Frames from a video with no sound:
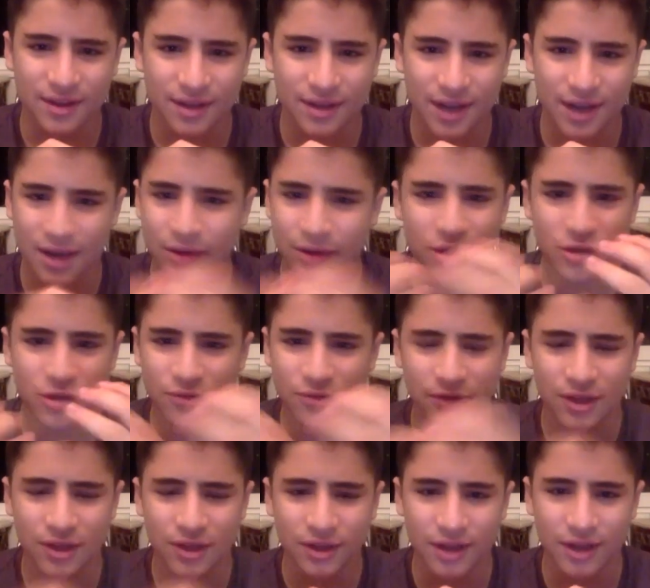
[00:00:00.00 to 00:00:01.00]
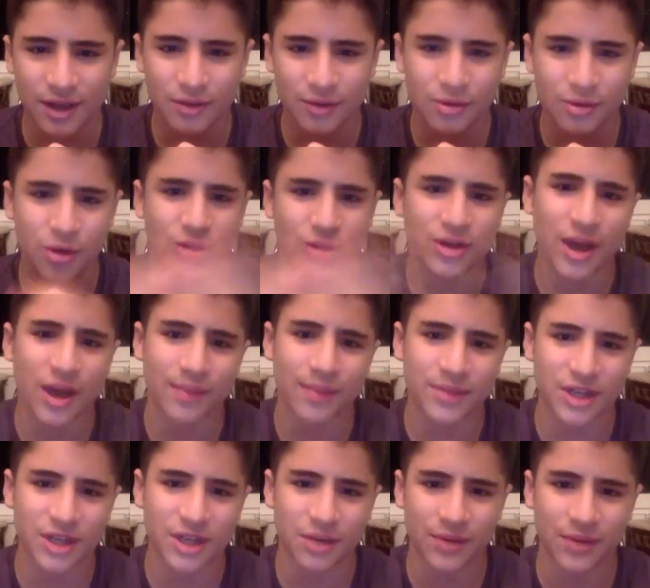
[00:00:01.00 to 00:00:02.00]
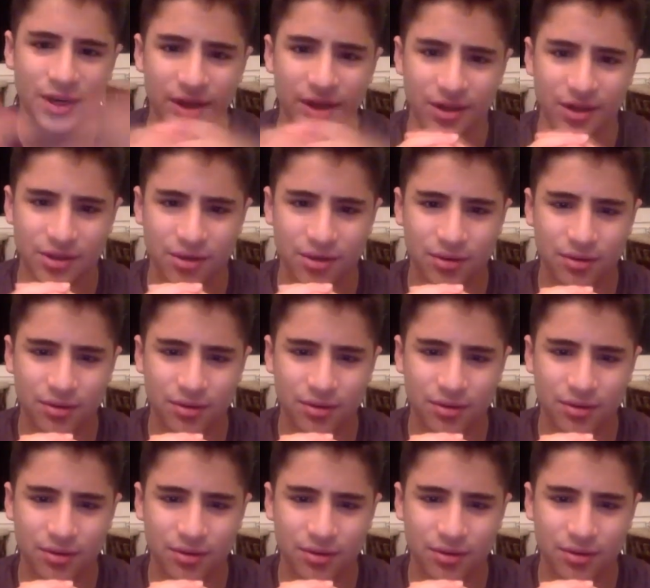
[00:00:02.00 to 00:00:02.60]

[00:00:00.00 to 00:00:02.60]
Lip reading: Like, how did you feel? And it was also an empty arena, so